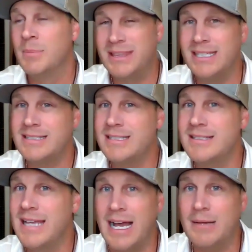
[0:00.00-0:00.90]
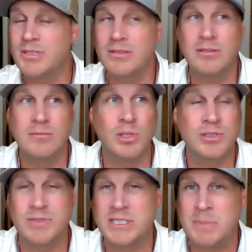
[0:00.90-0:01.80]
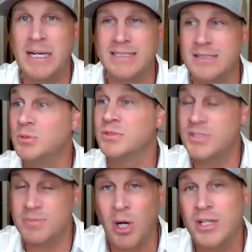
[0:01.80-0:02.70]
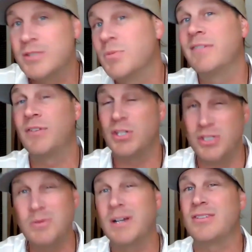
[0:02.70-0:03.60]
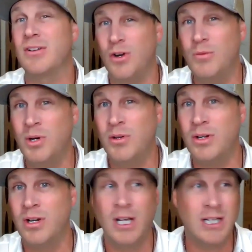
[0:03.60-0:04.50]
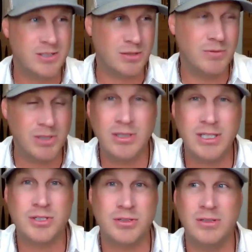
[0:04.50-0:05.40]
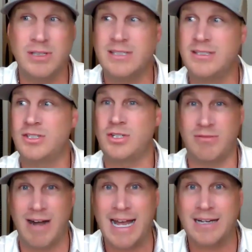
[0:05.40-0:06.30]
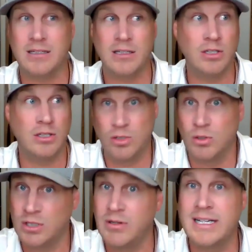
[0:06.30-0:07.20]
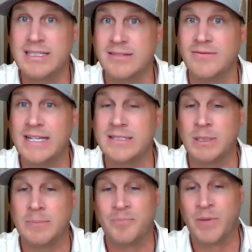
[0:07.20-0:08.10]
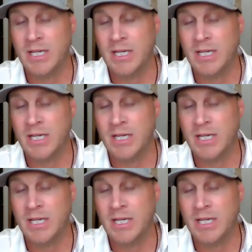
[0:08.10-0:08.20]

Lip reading: but this is the absolute most responsible and smartest way for you as a homeowner to really, truly track your greatest investment.